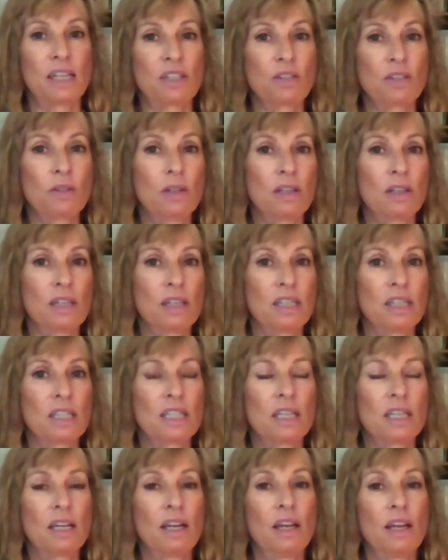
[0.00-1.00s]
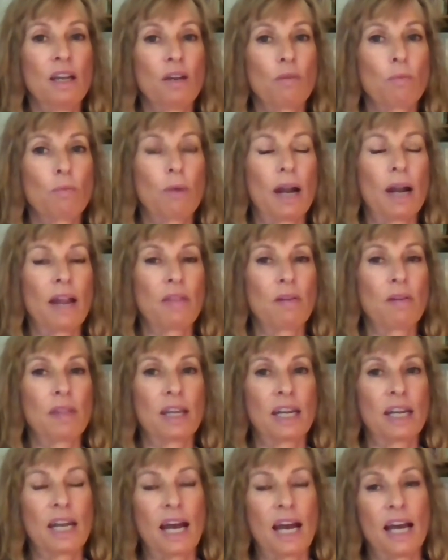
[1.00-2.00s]
George rather
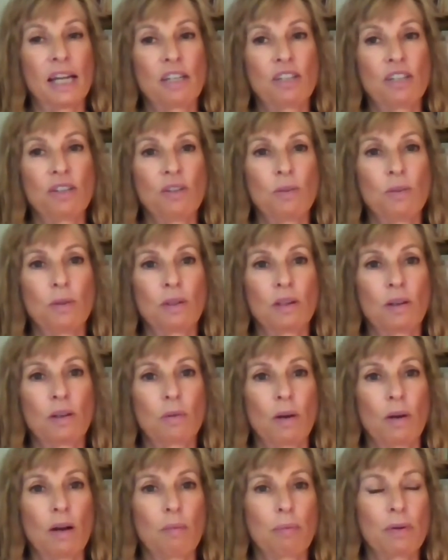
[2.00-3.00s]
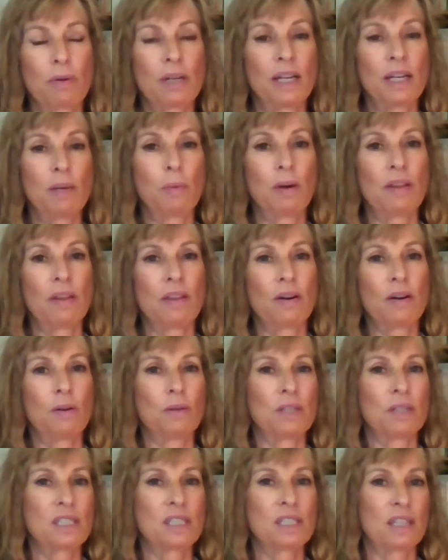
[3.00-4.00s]
than an I2 or a Grand Prix where the
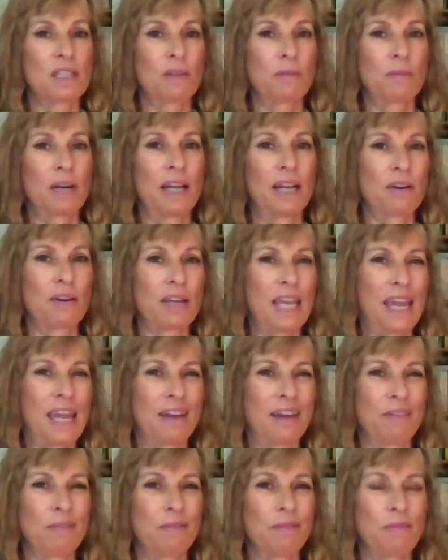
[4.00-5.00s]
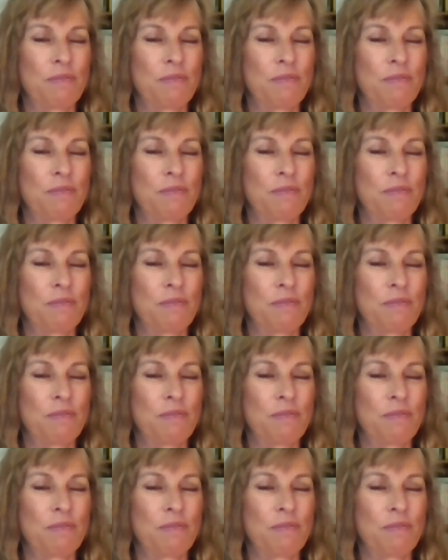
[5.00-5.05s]
horse and rider can't